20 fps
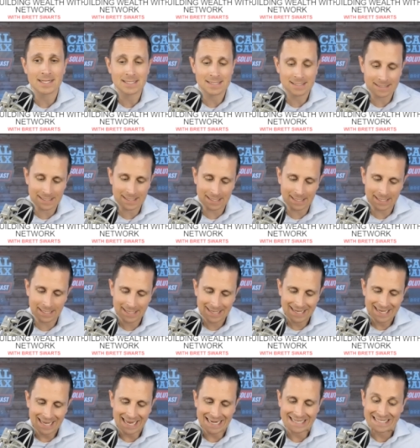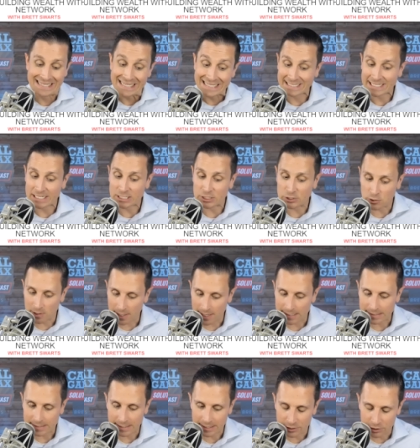It's a
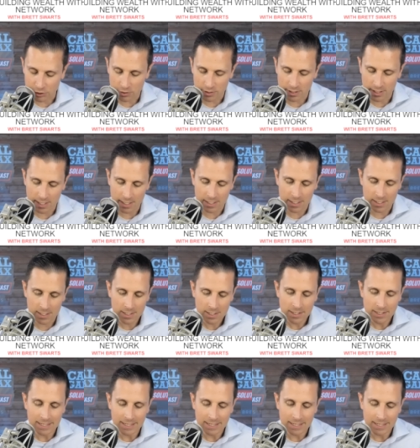decentralized internet.